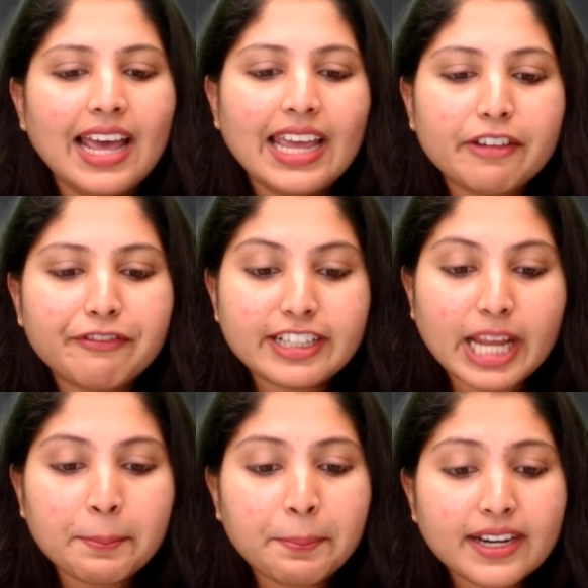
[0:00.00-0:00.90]
If
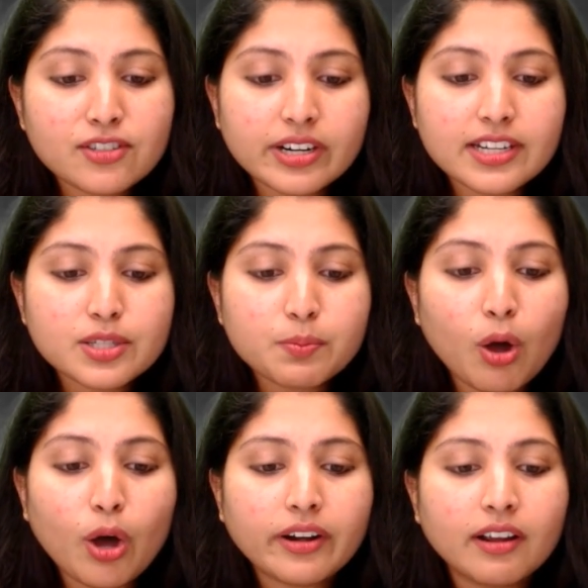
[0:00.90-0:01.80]
temperature is
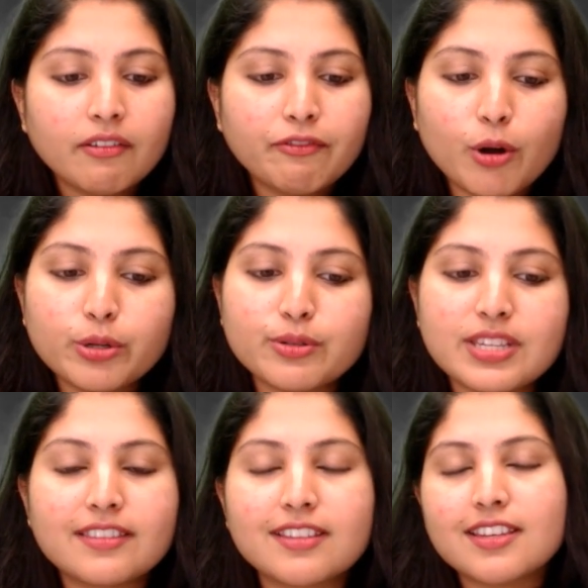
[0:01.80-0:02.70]
more,
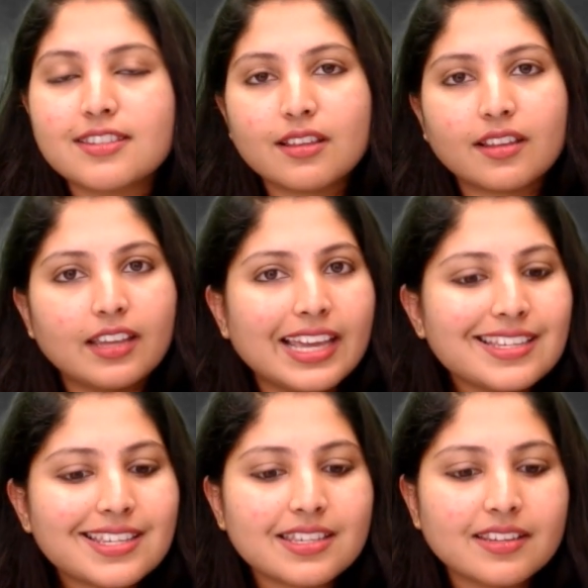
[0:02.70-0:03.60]
photosynthesis
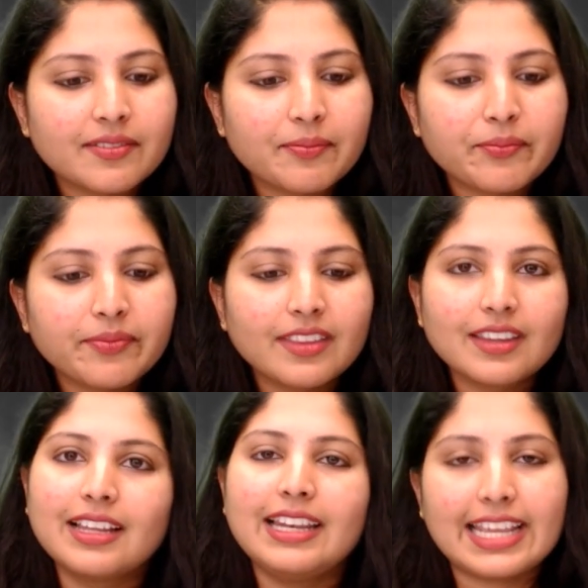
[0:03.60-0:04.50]
is
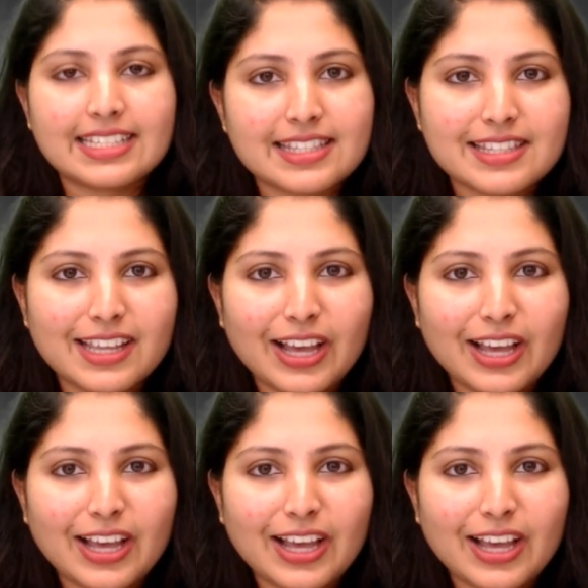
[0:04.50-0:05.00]
less.